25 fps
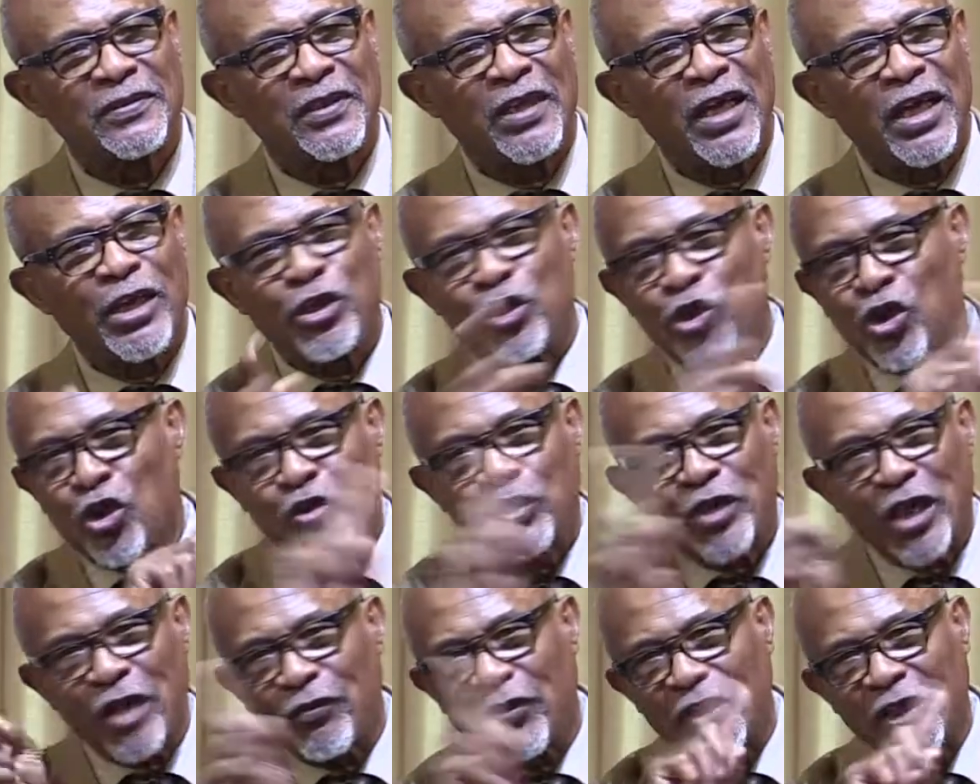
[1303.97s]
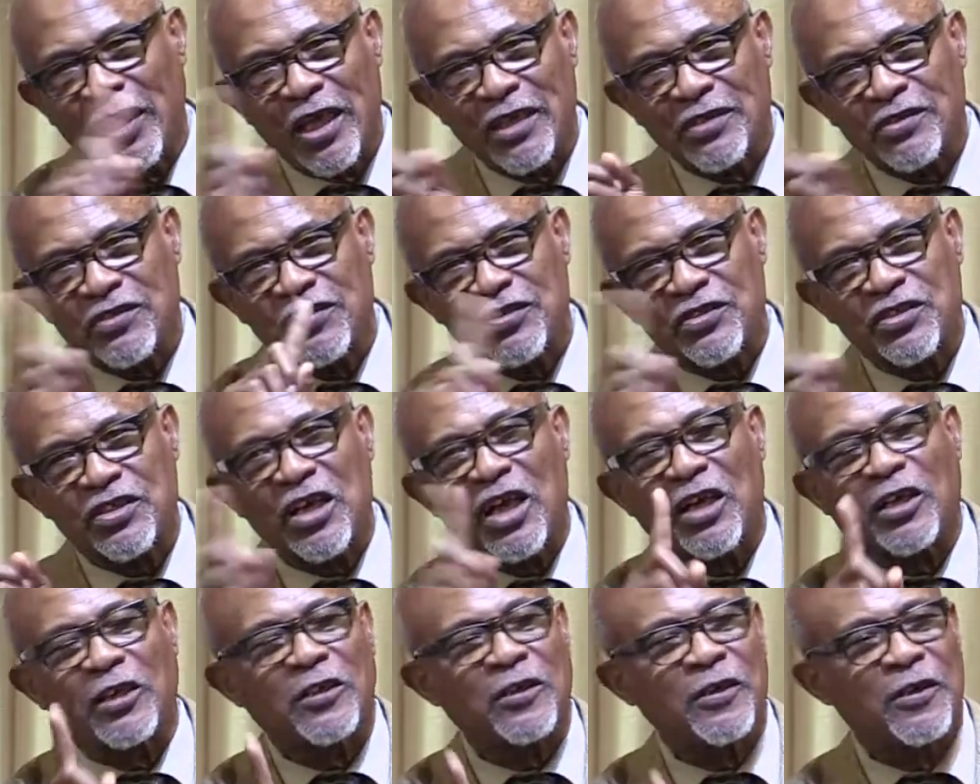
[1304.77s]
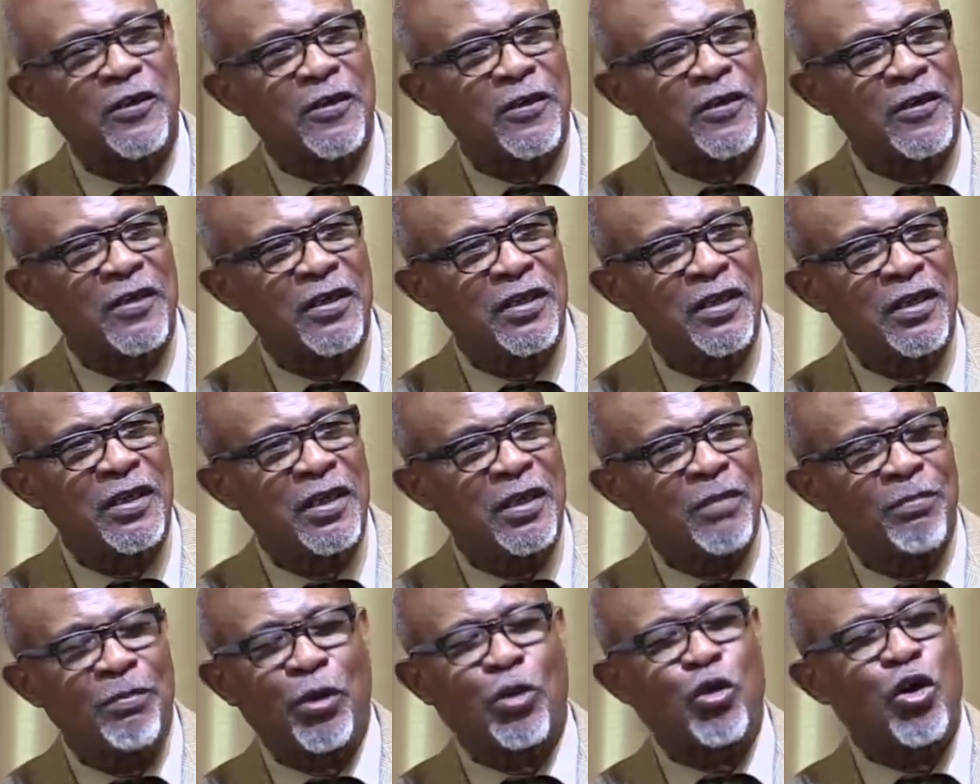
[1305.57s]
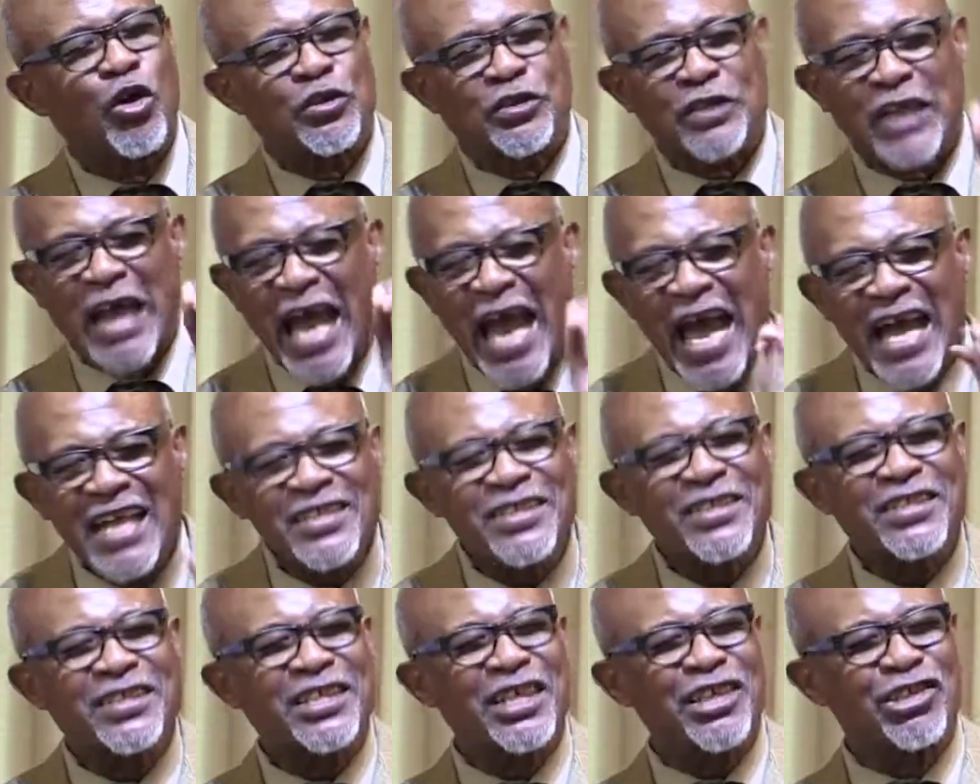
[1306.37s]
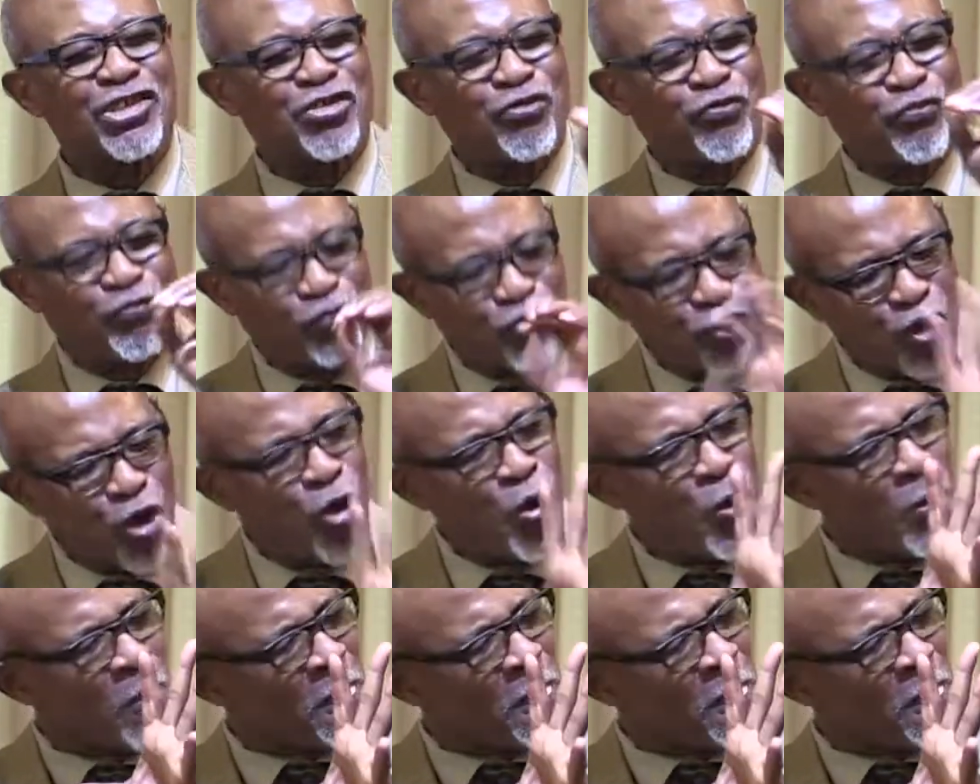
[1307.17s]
And you don't ever get stuck, because answers flow.